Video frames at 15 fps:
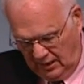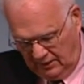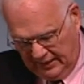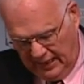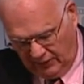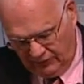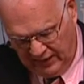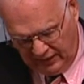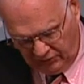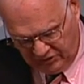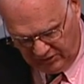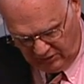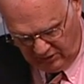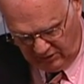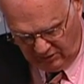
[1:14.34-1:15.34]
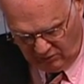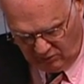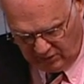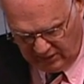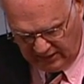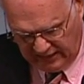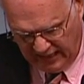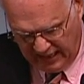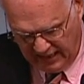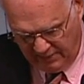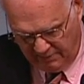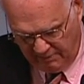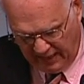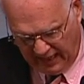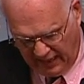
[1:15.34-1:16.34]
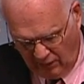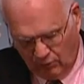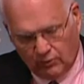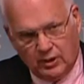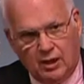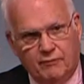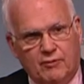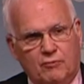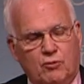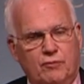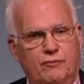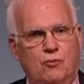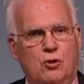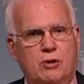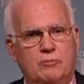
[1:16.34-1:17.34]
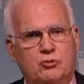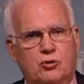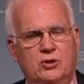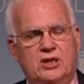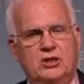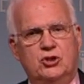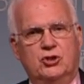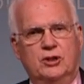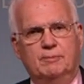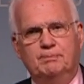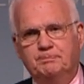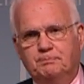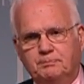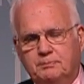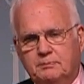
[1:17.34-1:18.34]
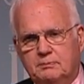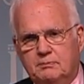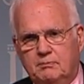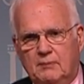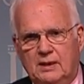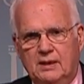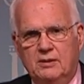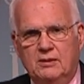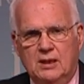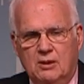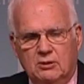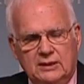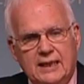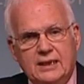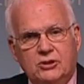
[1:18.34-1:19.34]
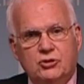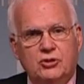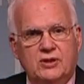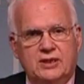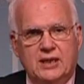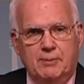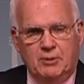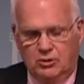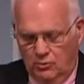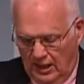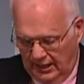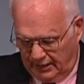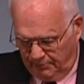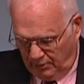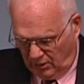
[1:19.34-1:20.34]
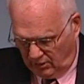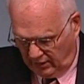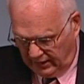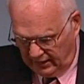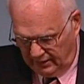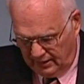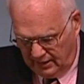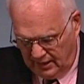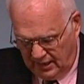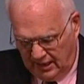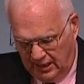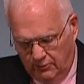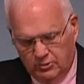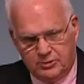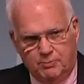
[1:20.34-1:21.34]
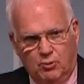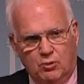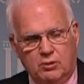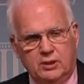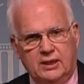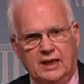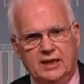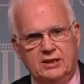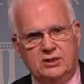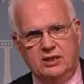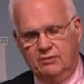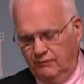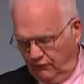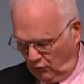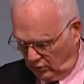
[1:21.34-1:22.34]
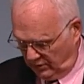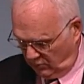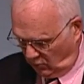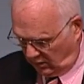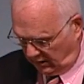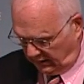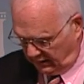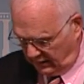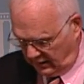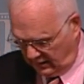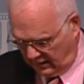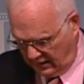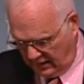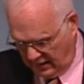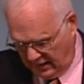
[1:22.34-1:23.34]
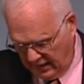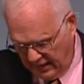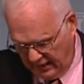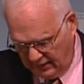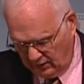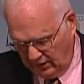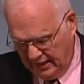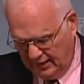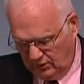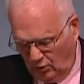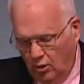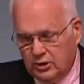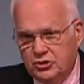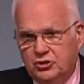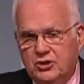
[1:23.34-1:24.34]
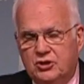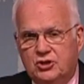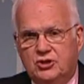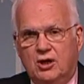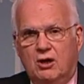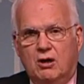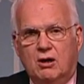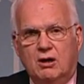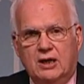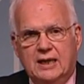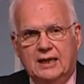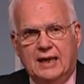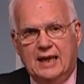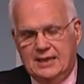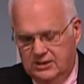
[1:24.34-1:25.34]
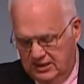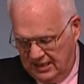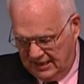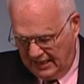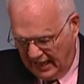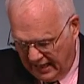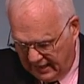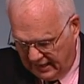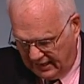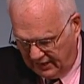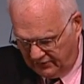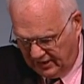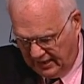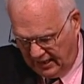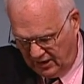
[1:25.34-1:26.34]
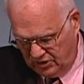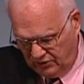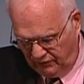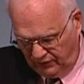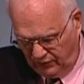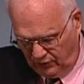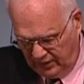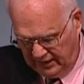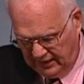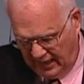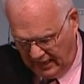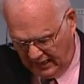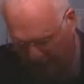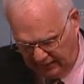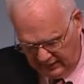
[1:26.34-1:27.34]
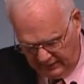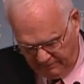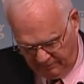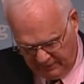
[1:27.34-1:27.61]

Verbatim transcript: Now, Nelson came out of a reform tradition linked to the Democratic Party. He was born in 1841. He, he, launched the Star in 1880 at the age of 39.